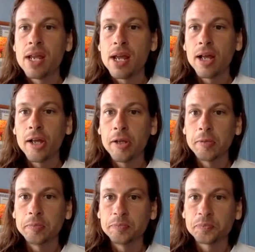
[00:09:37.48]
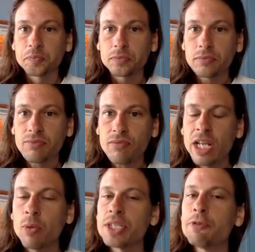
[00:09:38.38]
Um,
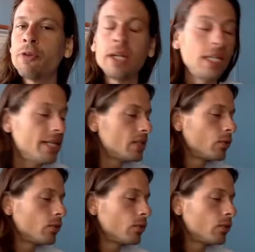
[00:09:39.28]
and what's funny is